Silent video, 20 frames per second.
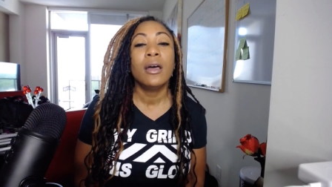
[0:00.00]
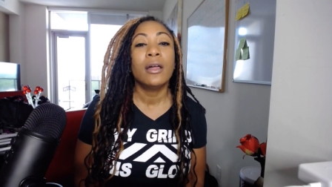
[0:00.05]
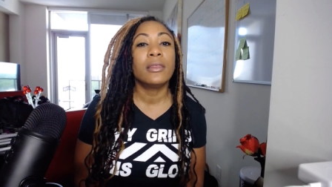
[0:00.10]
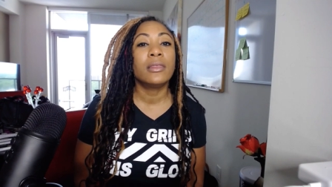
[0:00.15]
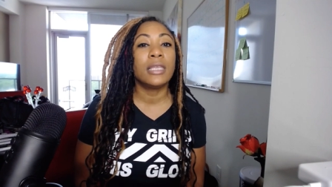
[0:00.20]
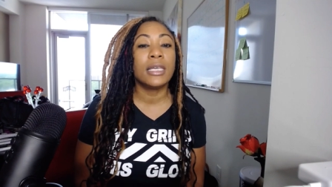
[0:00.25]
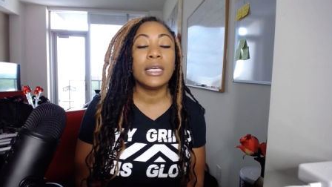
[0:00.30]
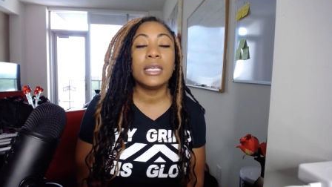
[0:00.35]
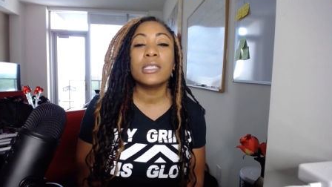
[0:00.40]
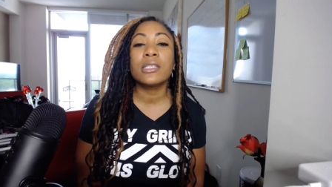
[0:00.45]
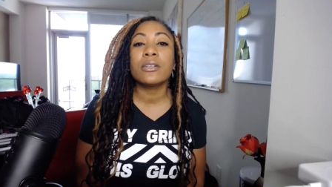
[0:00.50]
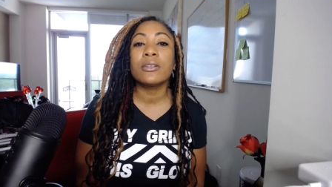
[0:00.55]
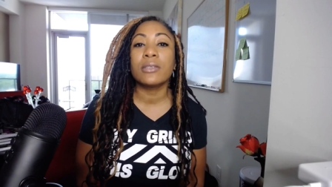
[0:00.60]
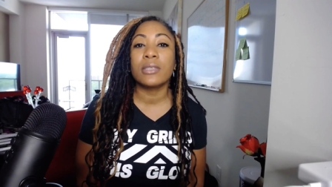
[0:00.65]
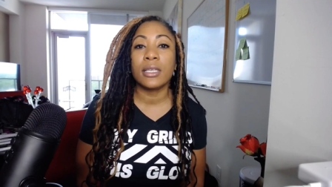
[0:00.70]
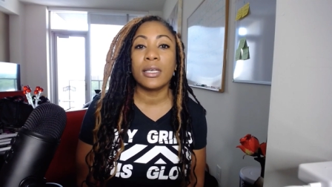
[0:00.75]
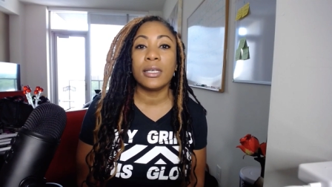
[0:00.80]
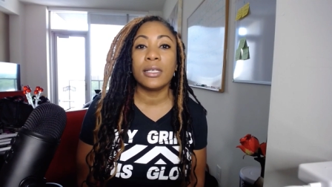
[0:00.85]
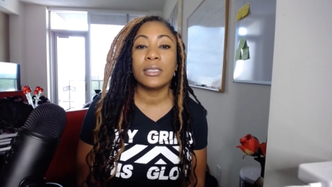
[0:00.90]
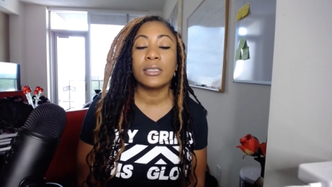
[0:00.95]
these are
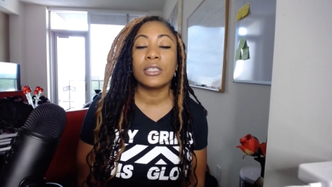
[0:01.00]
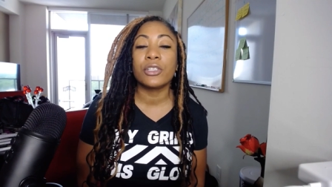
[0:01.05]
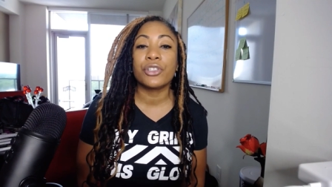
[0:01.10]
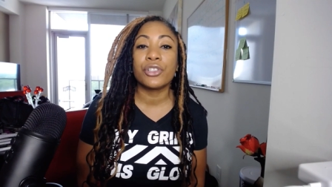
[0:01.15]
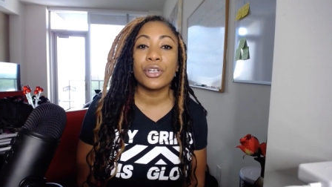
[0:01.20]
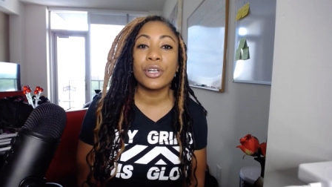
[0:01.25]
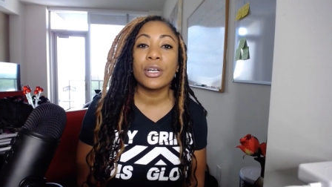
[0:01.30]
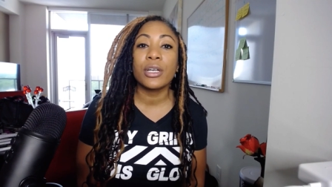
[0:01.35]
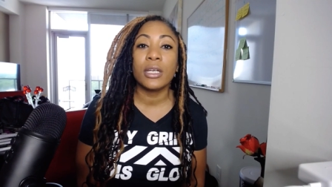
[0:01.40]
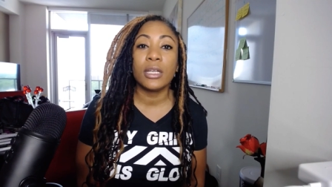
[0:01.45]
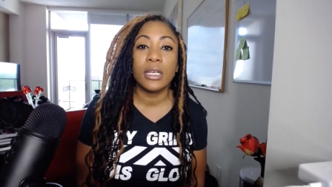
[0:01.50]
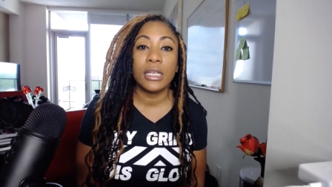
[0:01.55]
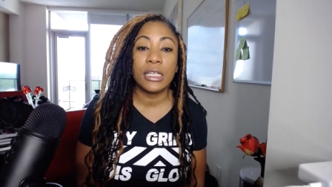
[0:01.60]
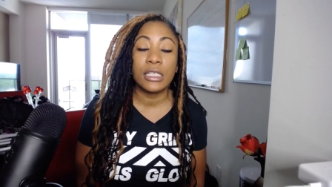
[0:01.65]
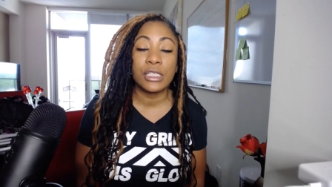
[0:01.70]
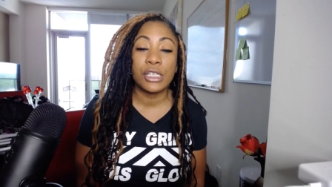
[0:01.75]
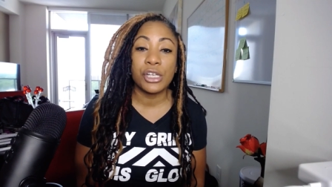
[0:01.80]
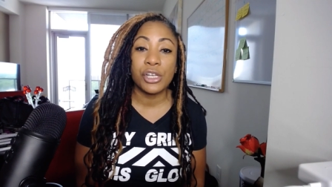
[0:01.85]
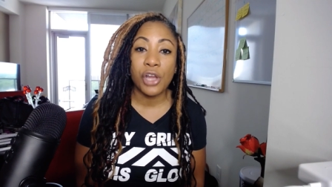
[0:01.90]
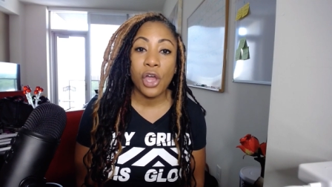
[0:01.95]
things that you're going to
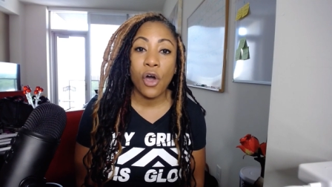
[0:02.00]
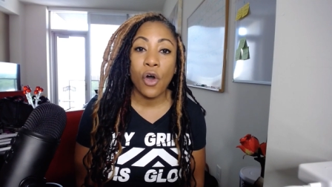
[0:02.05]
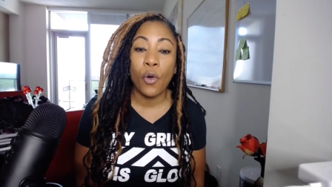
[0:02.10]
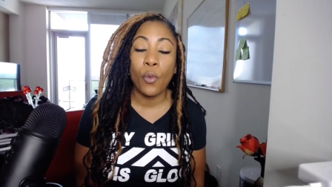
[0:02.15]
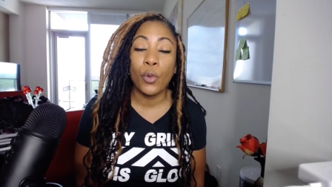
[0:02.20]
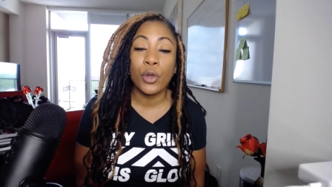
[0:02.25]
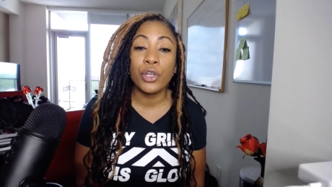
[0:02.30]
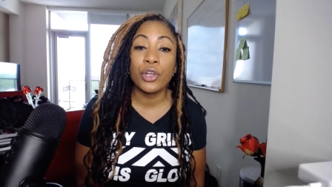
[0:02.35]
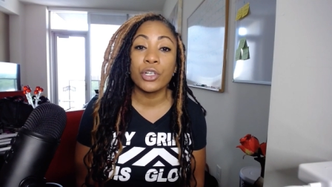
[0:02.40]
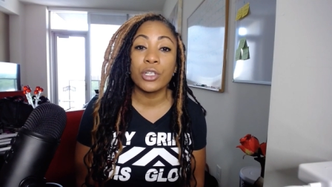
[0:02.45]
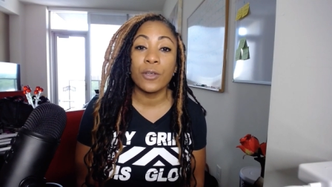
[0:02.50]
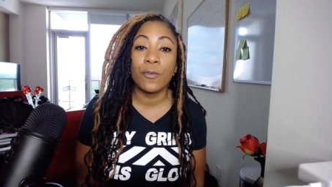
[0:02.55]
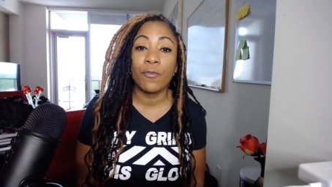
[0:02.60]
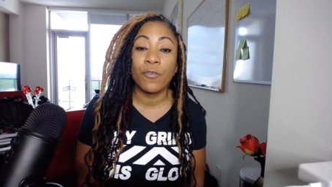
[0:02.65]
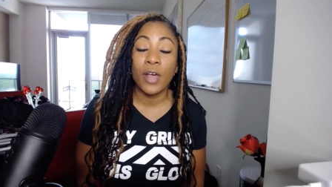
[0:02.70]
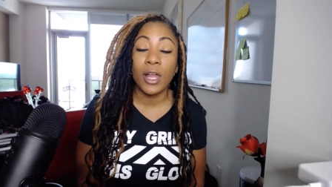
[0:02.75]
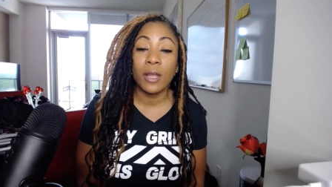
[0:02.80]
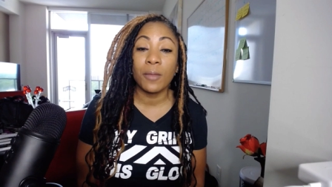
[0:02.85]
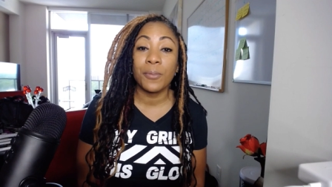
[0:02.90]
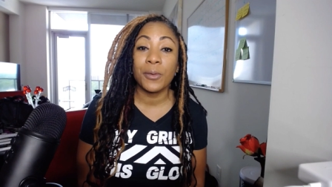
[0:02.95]
need to know when you're
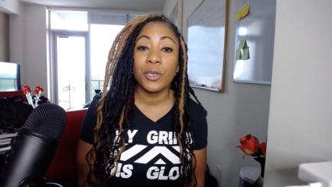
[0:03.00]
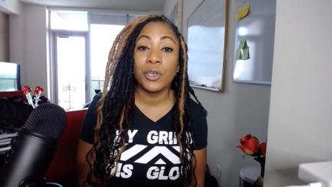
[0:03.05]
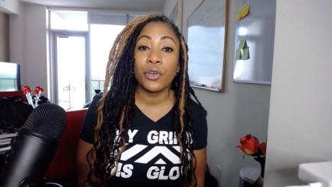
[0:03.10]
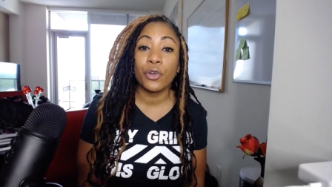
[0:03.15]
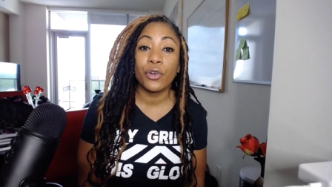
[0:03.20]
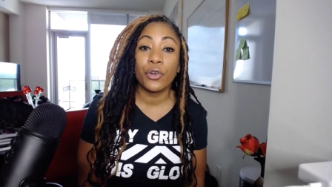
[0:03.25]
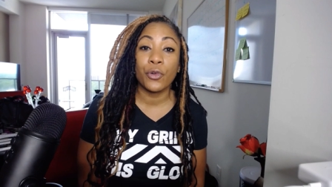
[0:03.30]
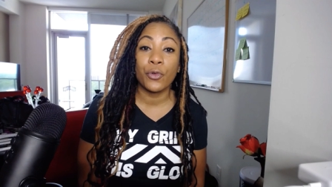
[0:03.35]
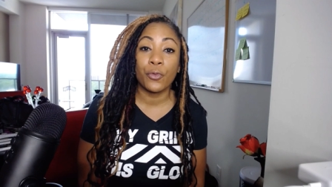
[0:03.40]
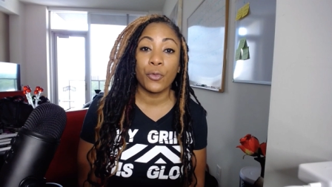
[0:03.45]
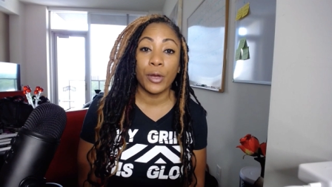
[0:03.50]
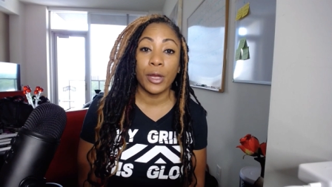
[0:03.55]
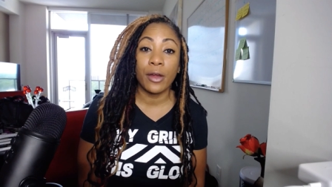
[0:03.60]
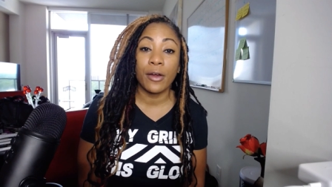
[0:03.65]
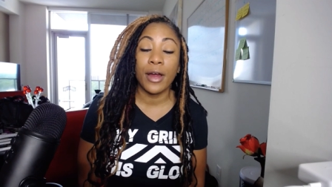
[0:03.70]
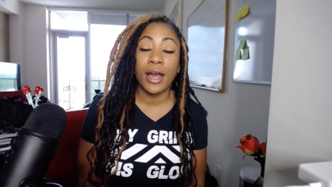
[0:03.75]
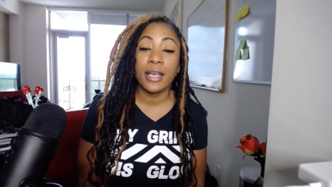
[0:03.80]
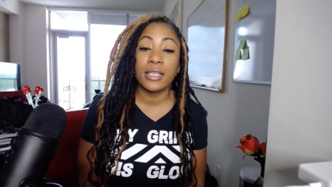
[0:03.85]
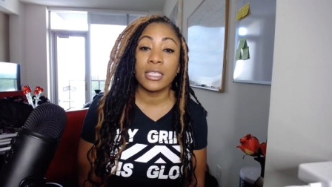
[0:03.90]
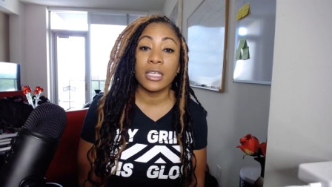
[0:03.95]
developing your
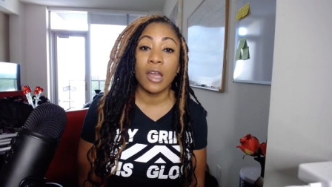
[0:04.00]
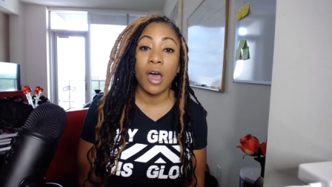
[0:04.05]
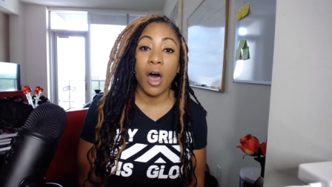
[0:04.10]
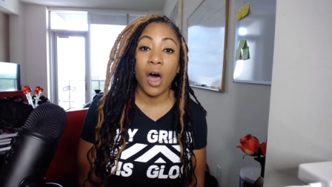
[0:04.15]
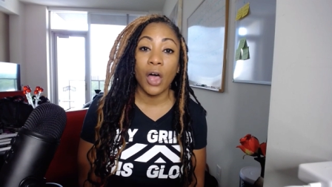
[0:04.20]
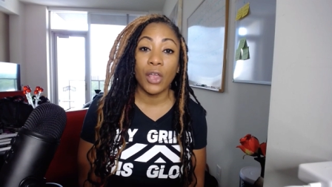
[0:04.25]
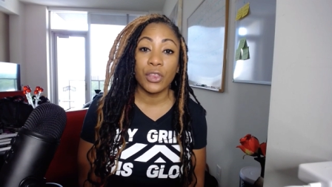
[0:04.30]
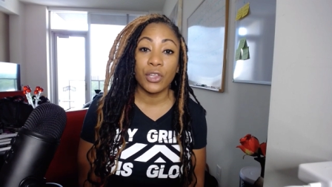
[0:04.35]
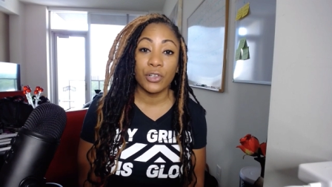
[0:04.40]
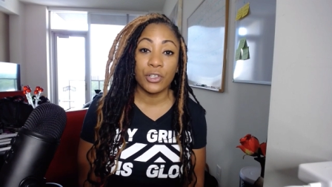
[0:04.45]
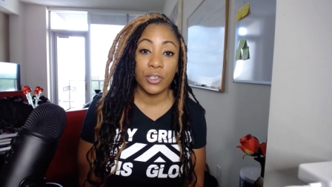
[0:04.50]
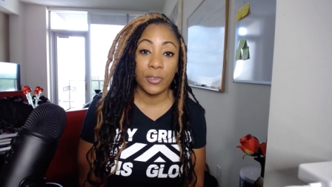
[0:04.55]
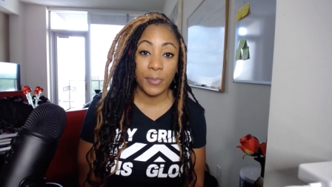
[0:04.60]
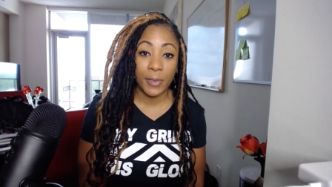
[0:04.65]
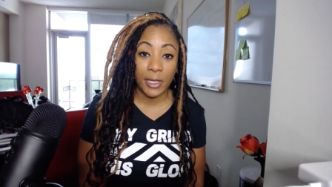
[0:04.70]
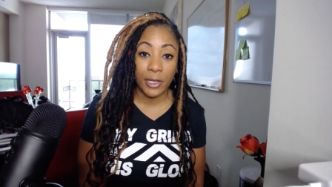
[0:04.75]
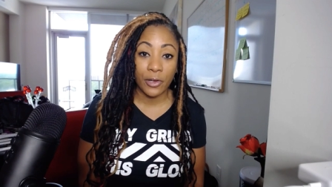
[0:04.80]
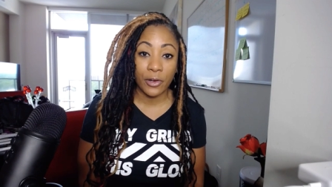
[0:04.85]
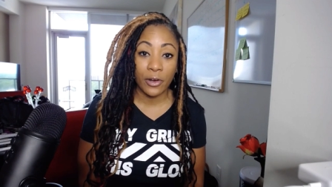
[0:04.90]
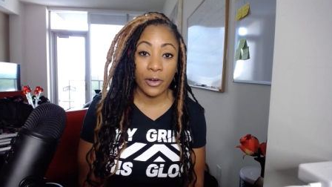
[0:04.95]
career as an author,
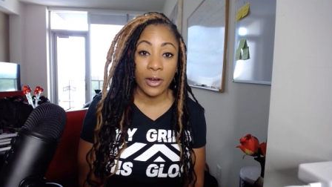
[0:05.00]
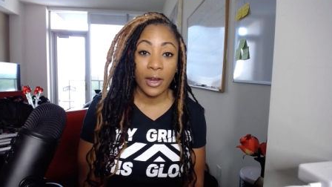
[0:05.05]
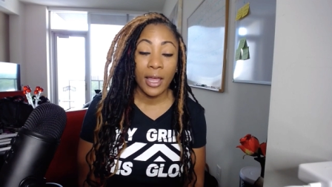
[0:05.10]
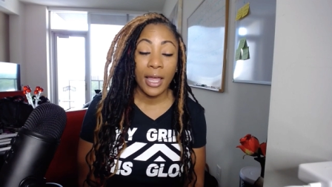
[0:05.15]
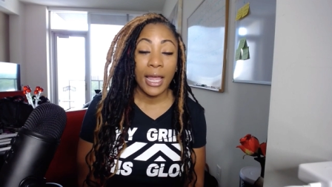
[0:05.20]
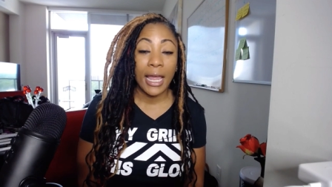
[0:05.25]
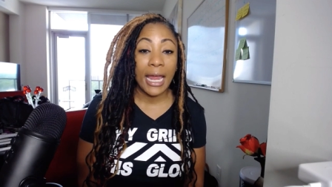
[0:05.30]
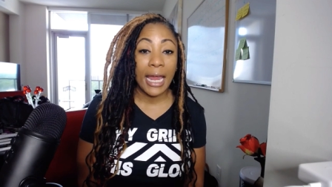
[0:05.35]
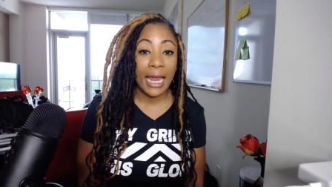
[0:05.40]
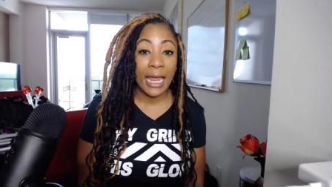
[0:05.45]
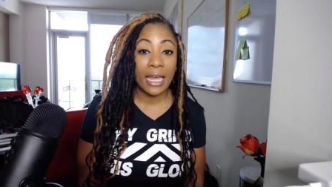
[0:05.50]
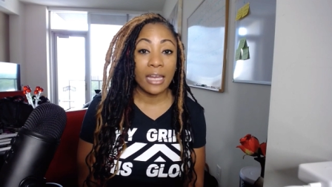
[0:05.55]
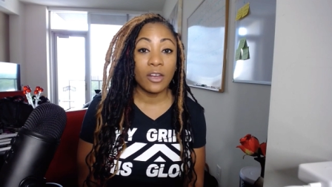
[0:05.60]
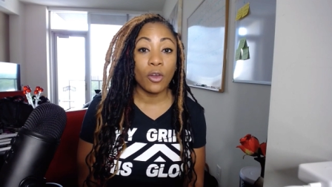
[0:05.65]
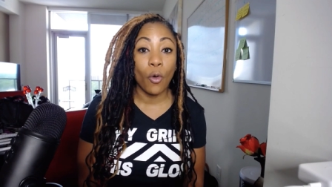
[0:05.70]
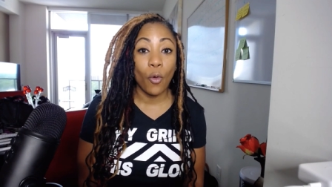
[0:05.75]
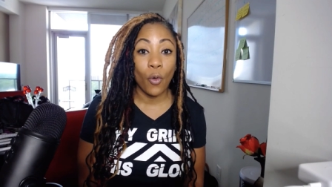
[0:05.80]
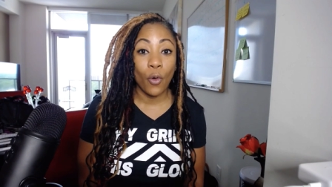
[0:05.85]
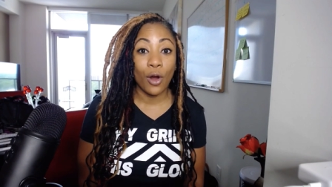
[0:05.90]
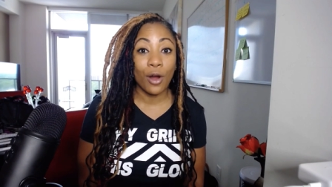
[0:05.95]
speaker, and
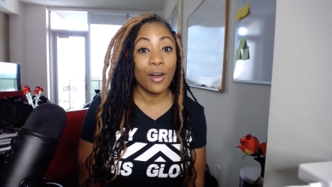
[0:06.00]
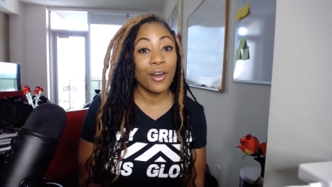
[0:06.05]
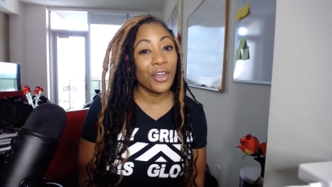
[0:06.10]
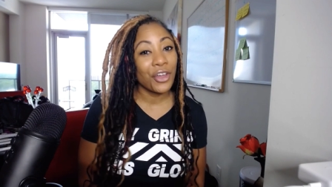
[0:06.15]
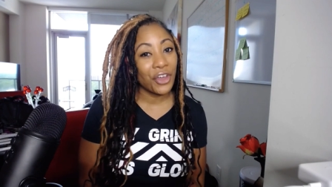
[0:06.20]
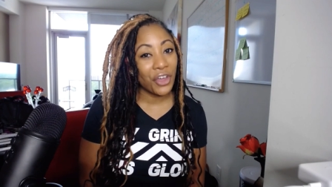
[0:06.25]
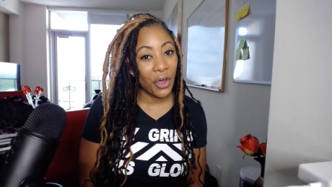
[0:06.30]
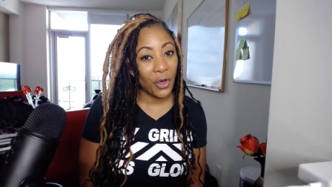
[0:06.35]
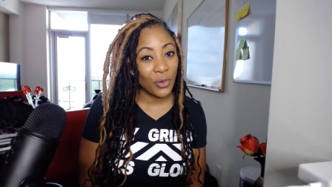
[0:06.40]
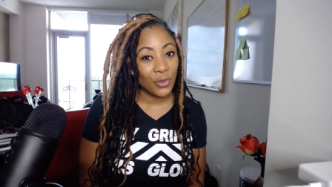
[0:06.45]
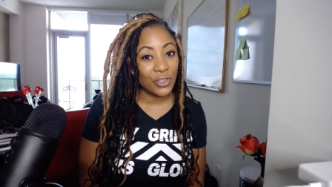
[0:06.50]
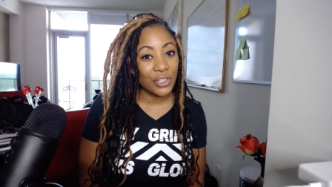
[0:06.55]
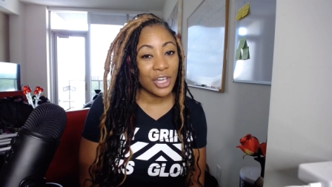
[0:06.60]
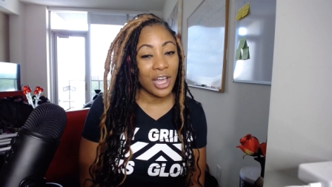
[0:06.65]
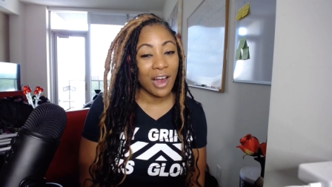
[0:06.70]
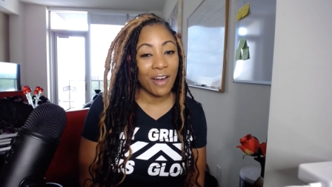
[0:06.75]
or coach.